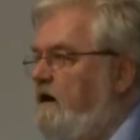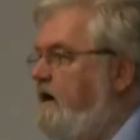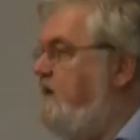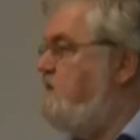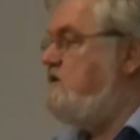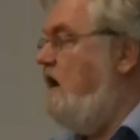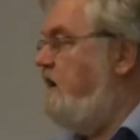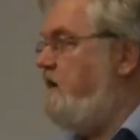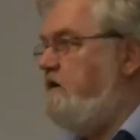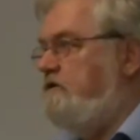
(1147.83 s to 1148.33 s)

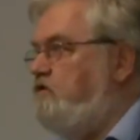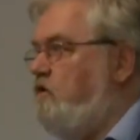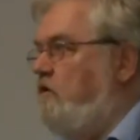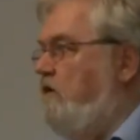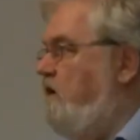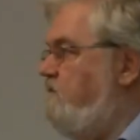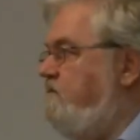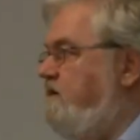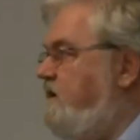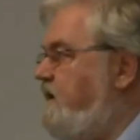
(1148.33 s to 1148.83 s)
it's not a
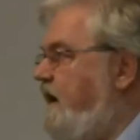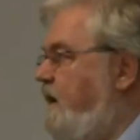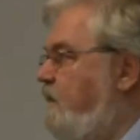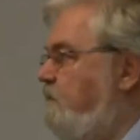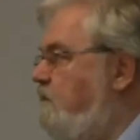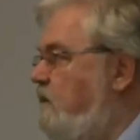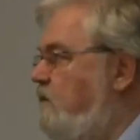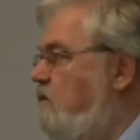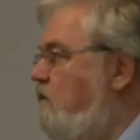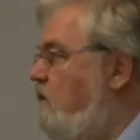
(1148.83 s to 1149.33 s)
joke for them
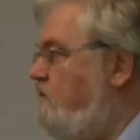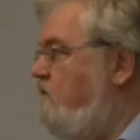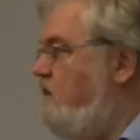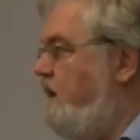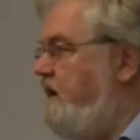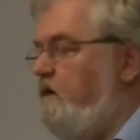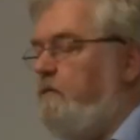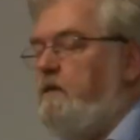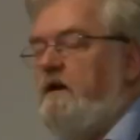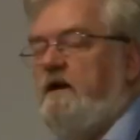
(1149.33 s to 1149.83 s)
or for
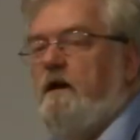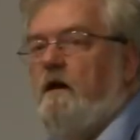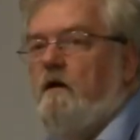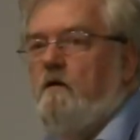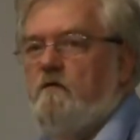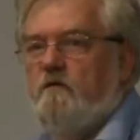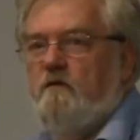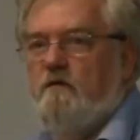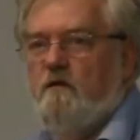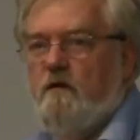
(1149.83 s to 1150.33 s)
anybody
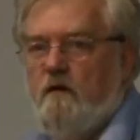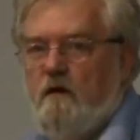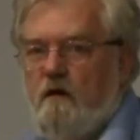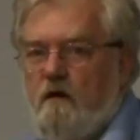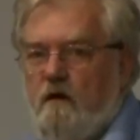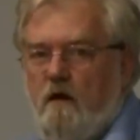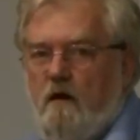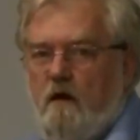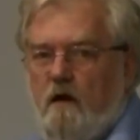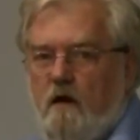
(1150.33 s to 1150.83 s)
else.
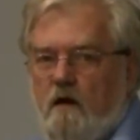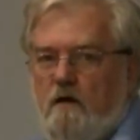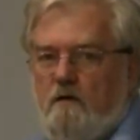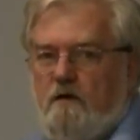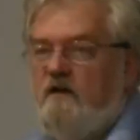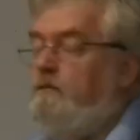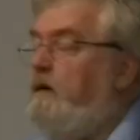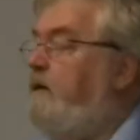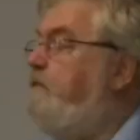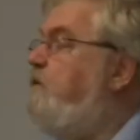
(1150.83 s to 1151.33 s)

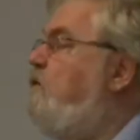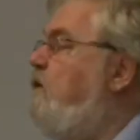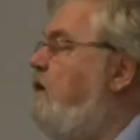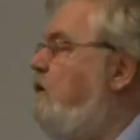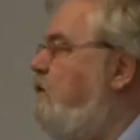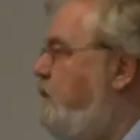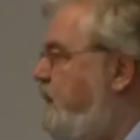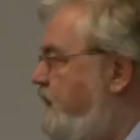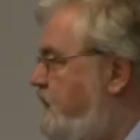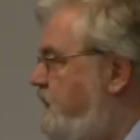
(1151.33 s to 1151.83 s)
These people were
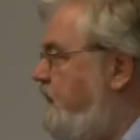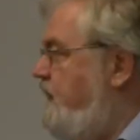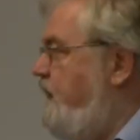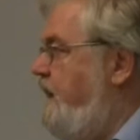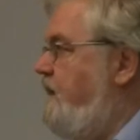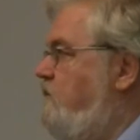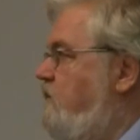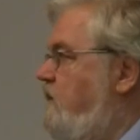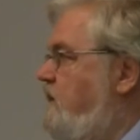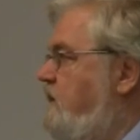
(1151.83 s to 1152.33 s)
really
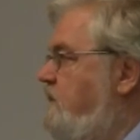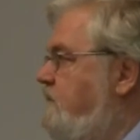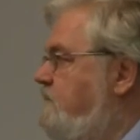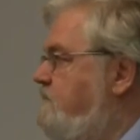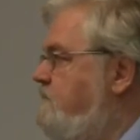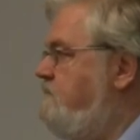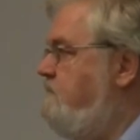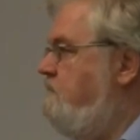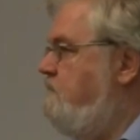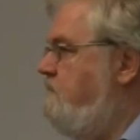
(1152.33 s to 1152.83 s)
angry.
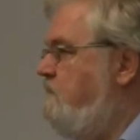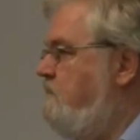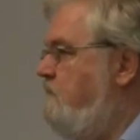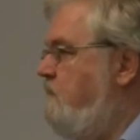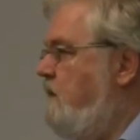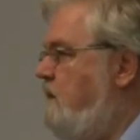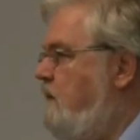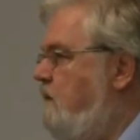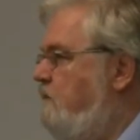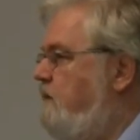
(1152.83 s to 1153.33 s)

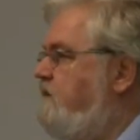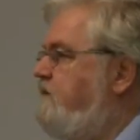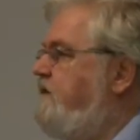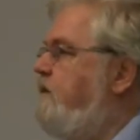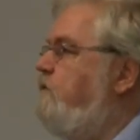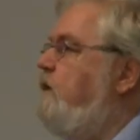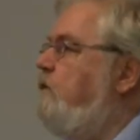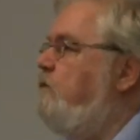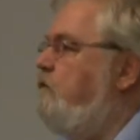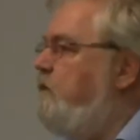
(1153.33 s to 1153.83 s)
Because
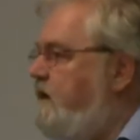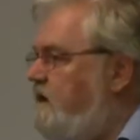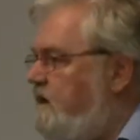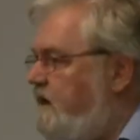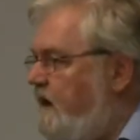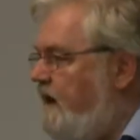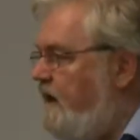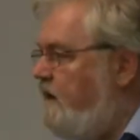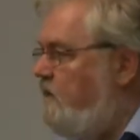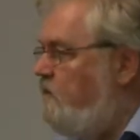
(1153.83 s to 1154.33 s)
they were
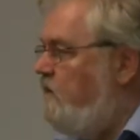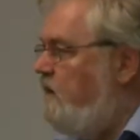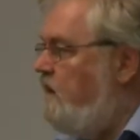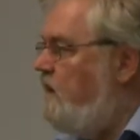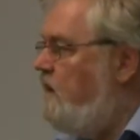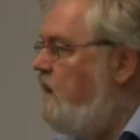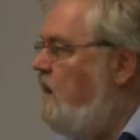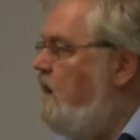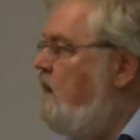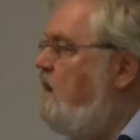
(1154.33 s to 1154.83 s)
really angry.
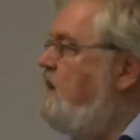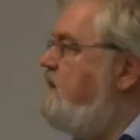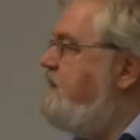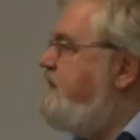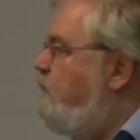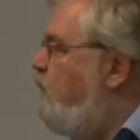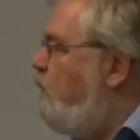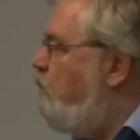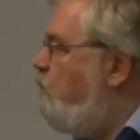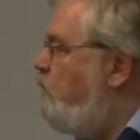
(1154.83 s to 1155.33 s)

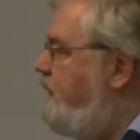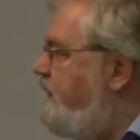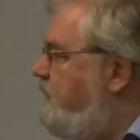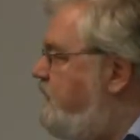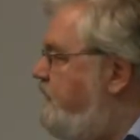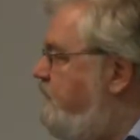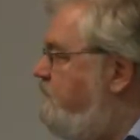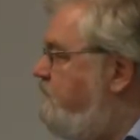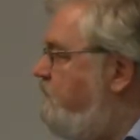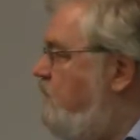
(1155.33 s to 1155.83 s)
They were
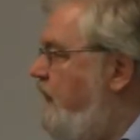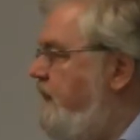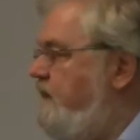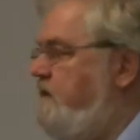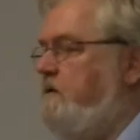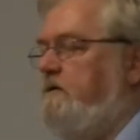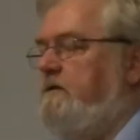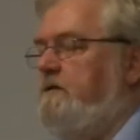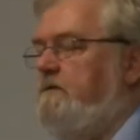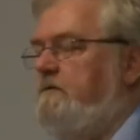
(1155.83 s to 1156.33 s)
really
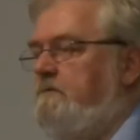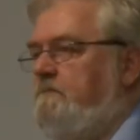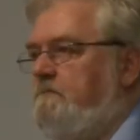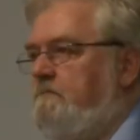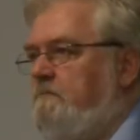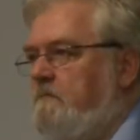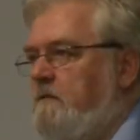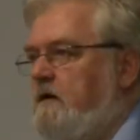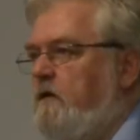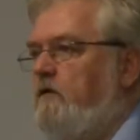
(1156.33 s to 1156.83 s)
frightened.
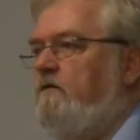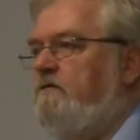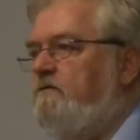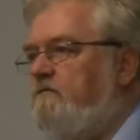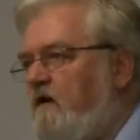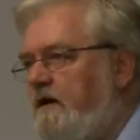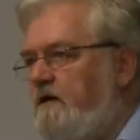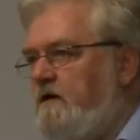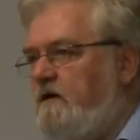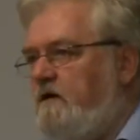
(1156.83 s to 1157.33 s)
They were
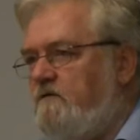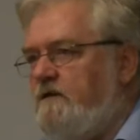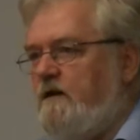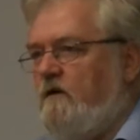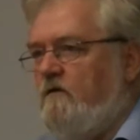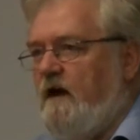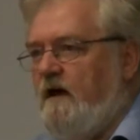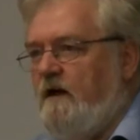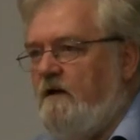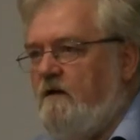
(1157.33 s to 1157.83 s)
frightened of
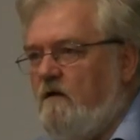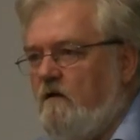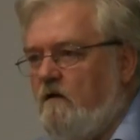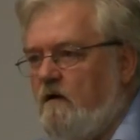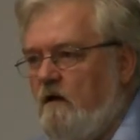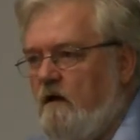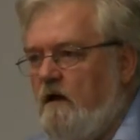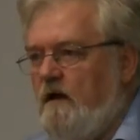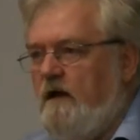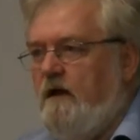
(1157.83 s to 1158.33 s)
their anger.
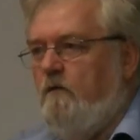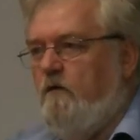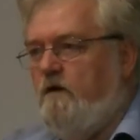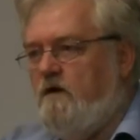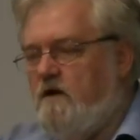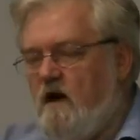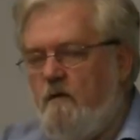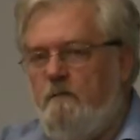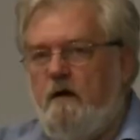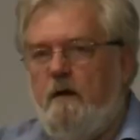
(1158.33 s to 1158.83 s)
They
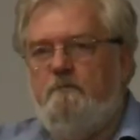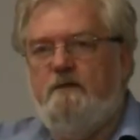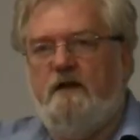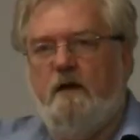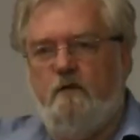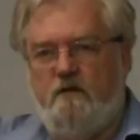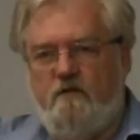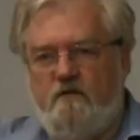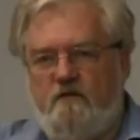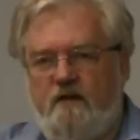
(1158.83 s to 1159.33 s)
would come up, they
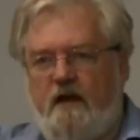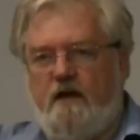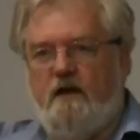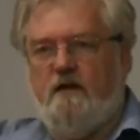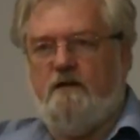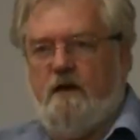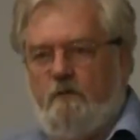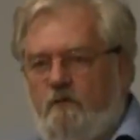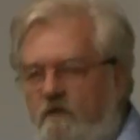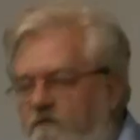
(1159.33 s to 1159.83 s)
would say
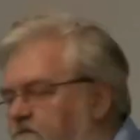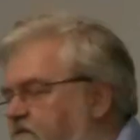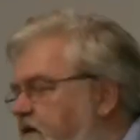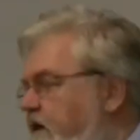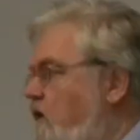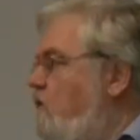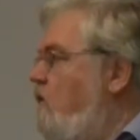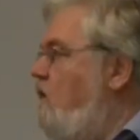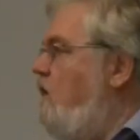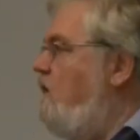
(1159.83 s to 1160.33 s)
it, they would
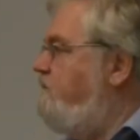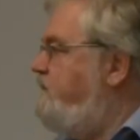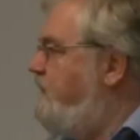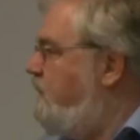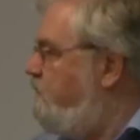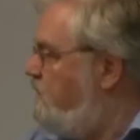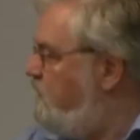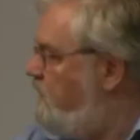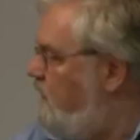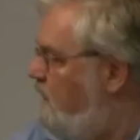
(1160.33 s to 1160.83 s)
veer off, they
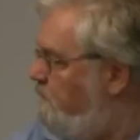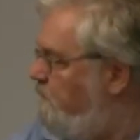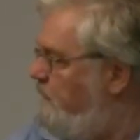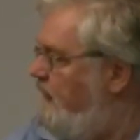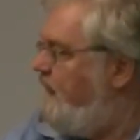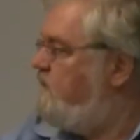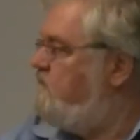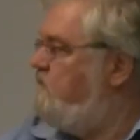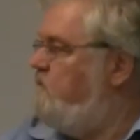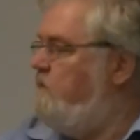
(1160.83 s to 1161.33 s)
would come
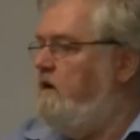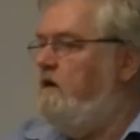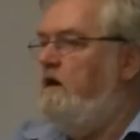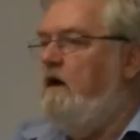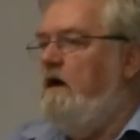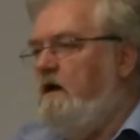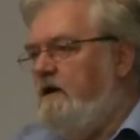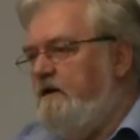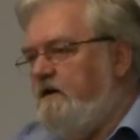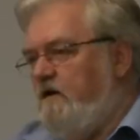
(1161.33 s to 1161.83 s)
back to it.
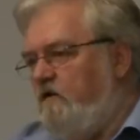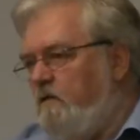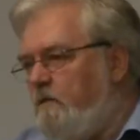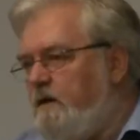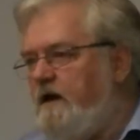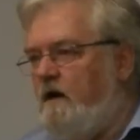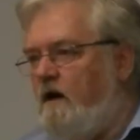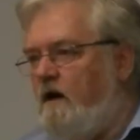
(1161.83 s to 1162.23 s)
They would be